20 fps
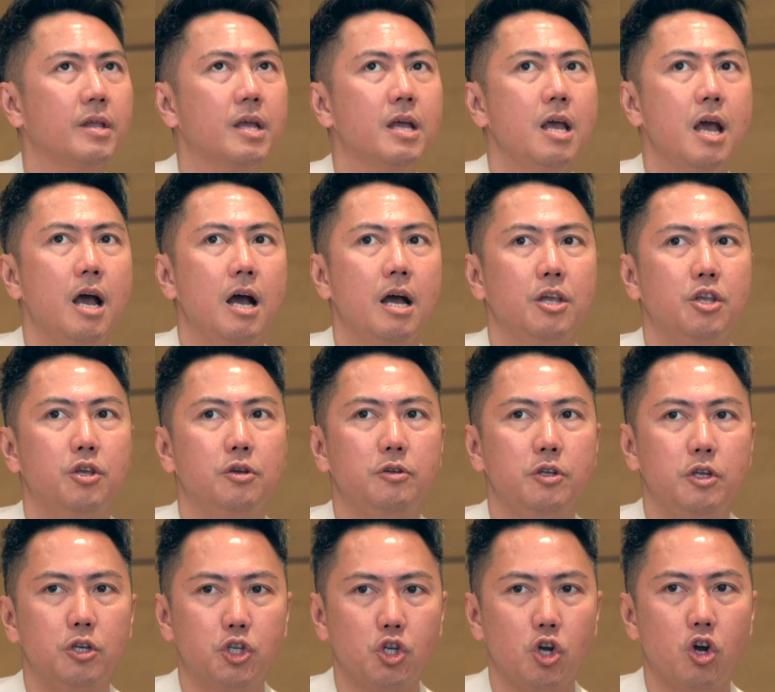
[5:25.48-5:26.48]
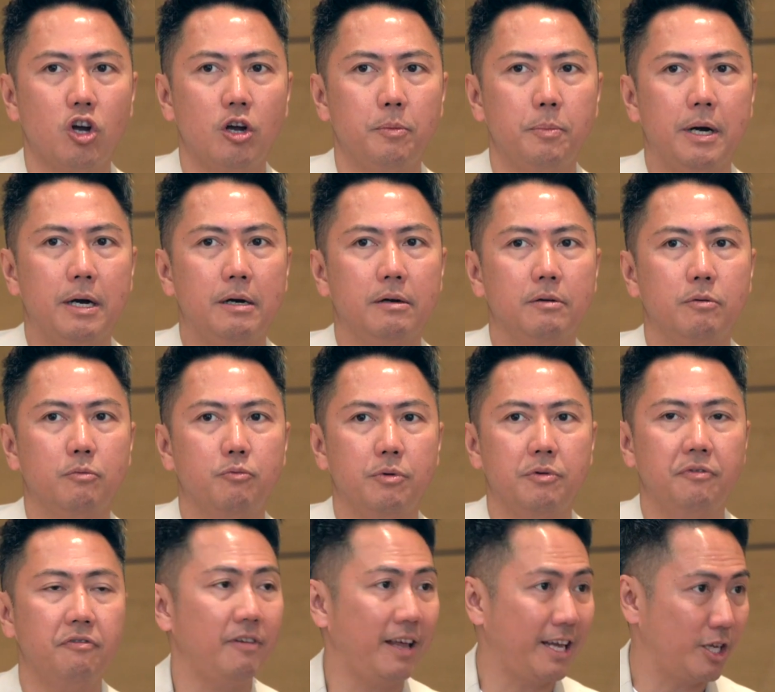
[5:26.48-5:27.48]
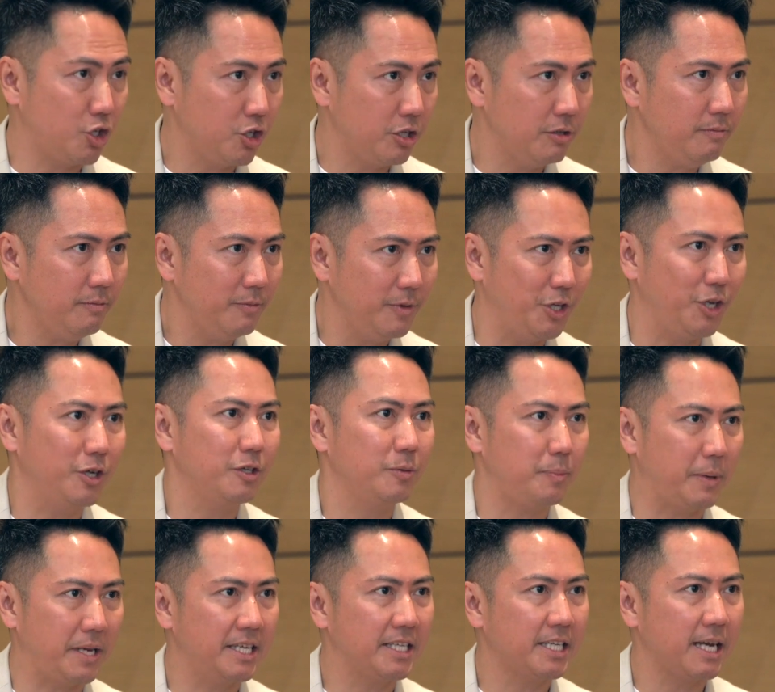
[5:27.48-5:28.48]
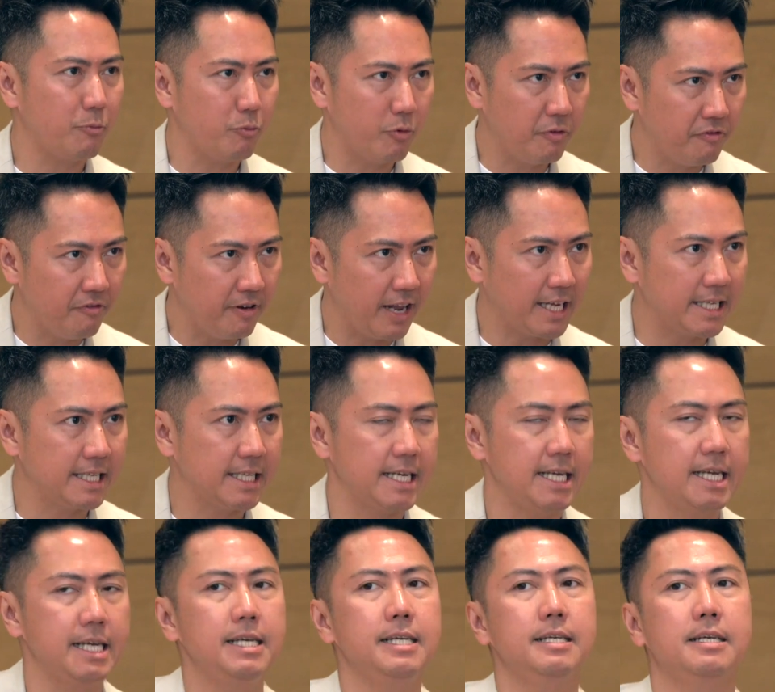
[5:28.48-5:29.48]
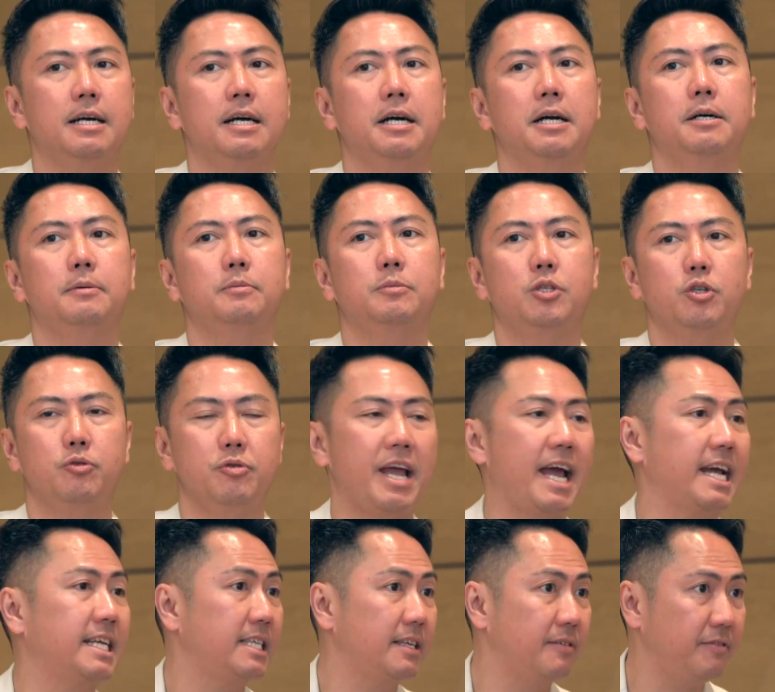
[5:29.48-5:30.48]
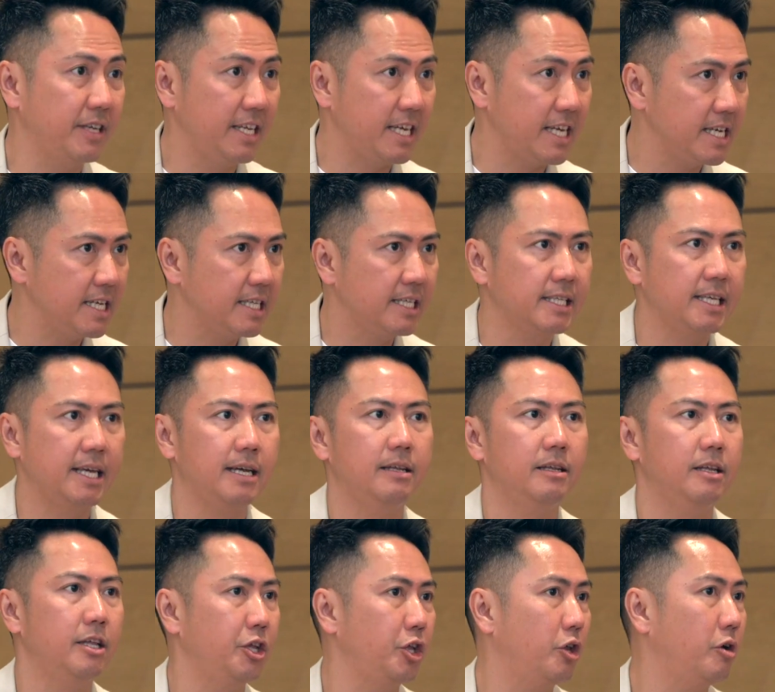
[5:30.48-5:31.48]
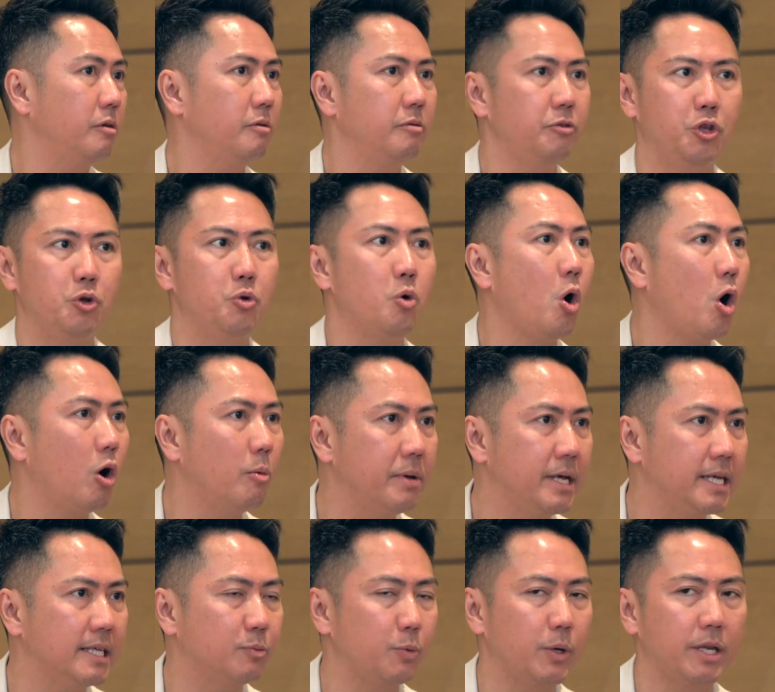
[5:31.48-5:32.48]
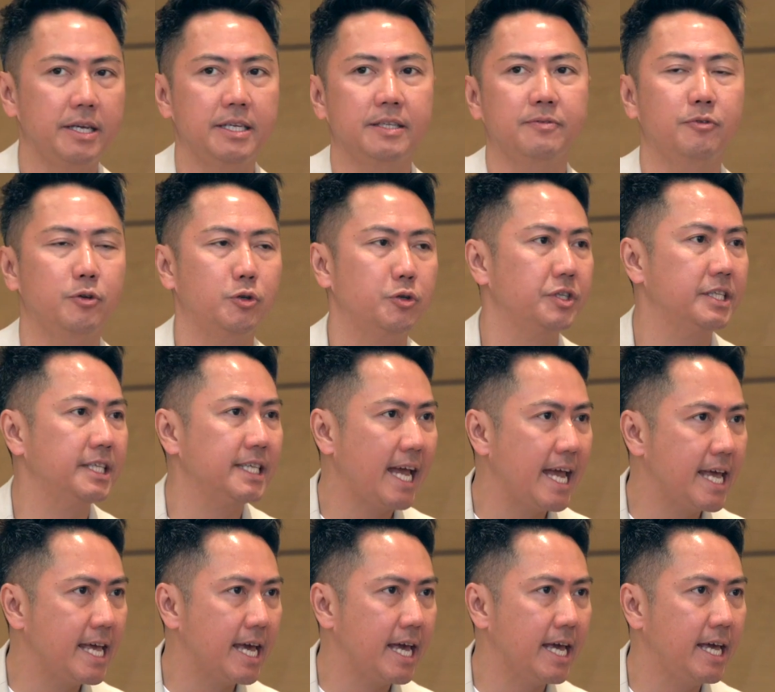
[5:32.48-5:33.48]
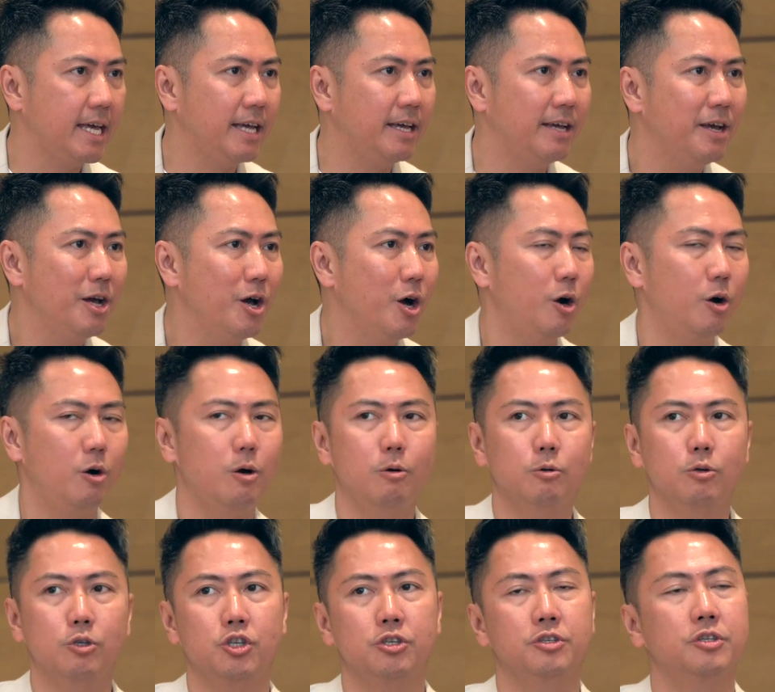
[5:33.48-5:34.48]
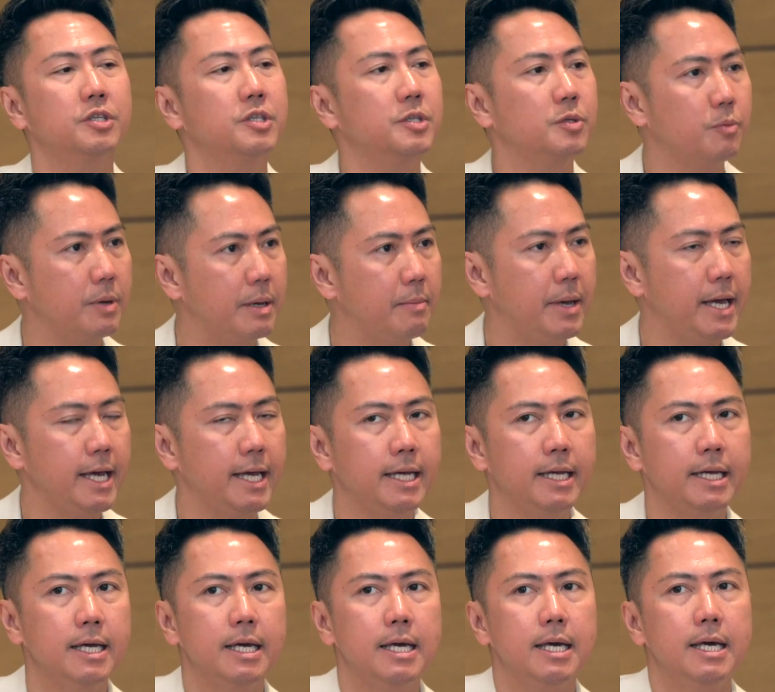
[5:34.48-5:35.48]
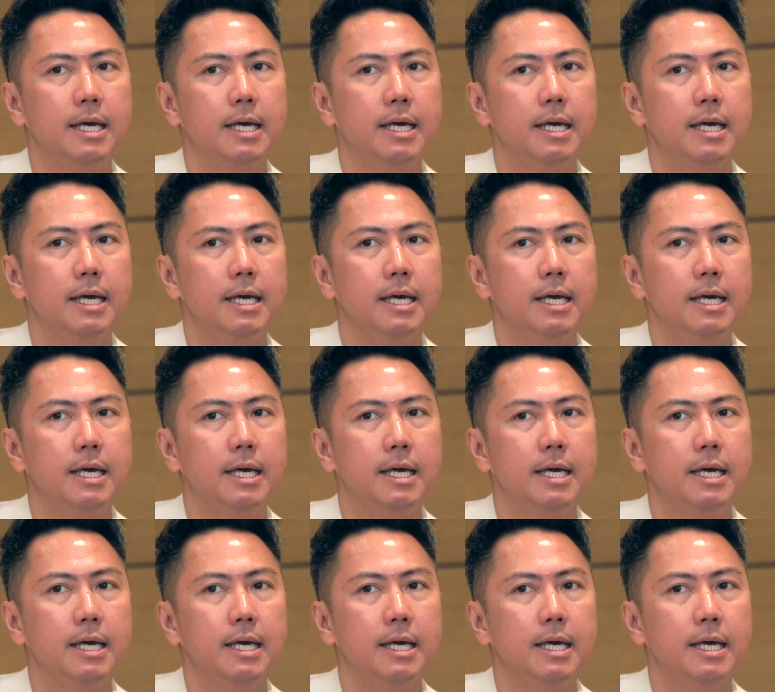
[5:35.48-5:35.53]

You talk about reflection, you know, spending time reflecting, doing activities that, you know, new hobbies, whether it's photo taking or ocean swimming.